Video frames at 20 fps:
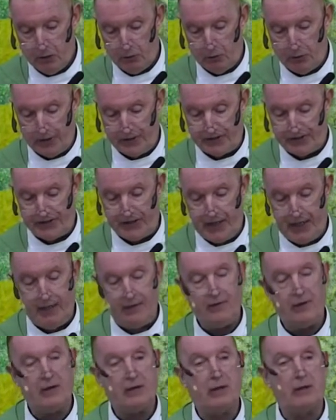we see
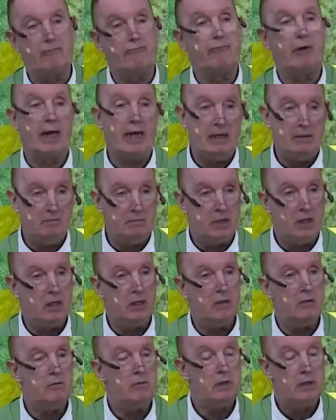that the
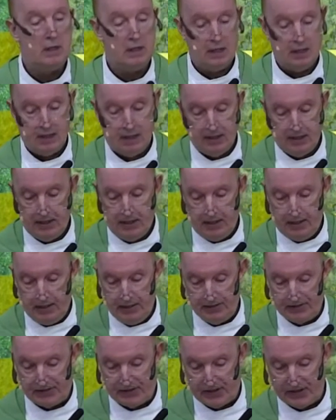rainbow
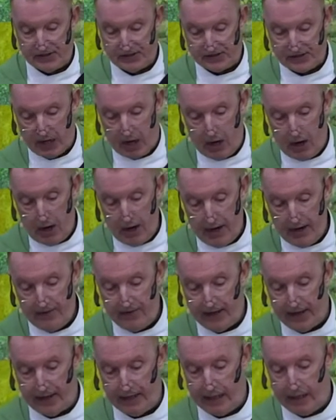is the sign
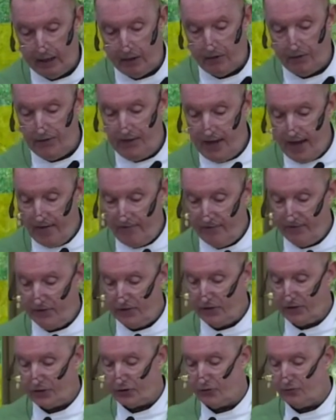that he'll never
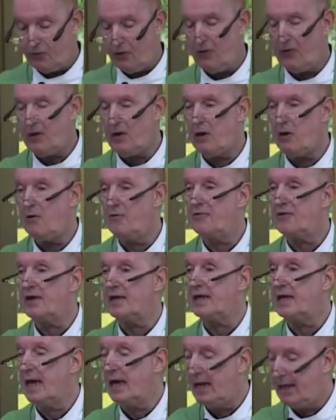destroy the earth
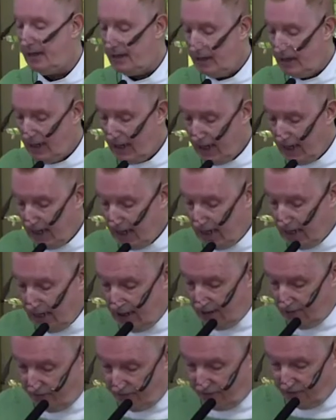again
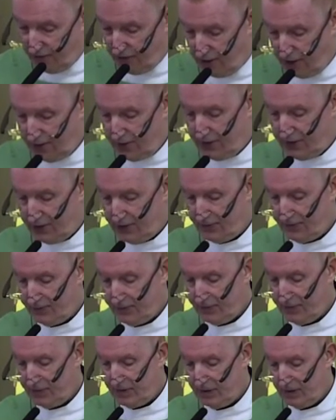in a flood.
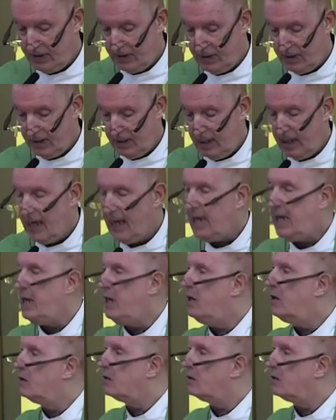Here,